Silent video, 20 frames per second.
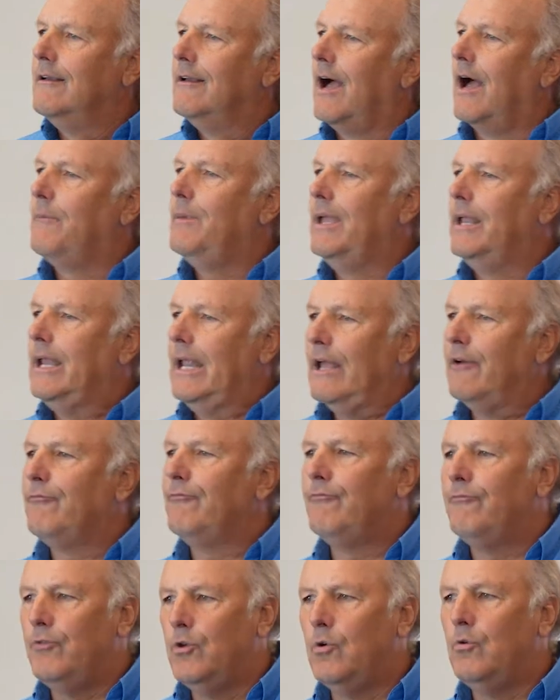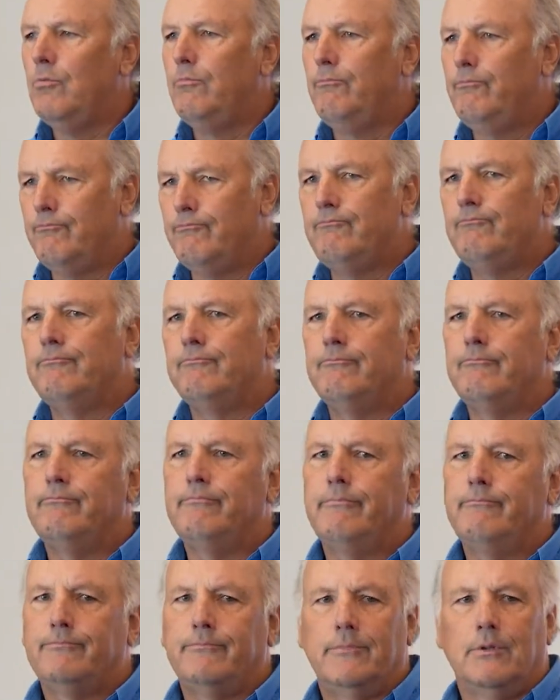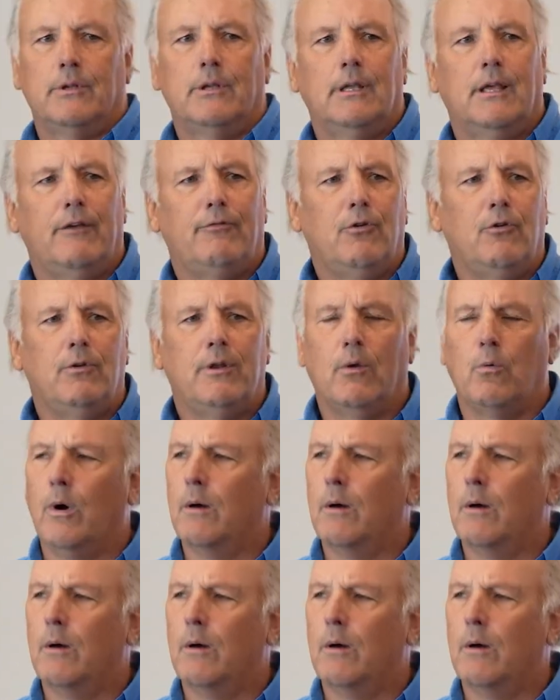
I mean, if you did